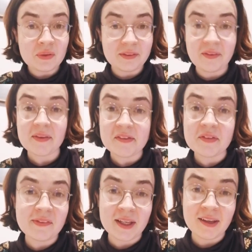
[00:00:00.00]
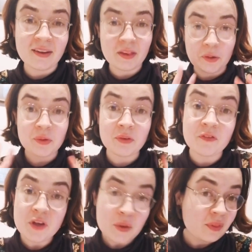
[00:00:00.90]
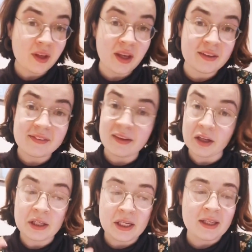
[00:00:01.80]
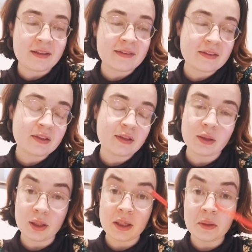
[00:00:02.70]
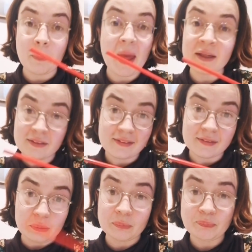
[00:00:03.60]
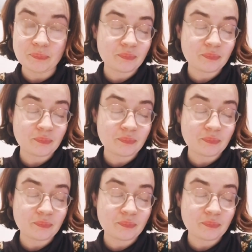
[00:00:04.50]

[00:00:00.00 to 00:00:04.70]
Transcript: to do this activity, there are a few things that you're going to need. You need a pencil,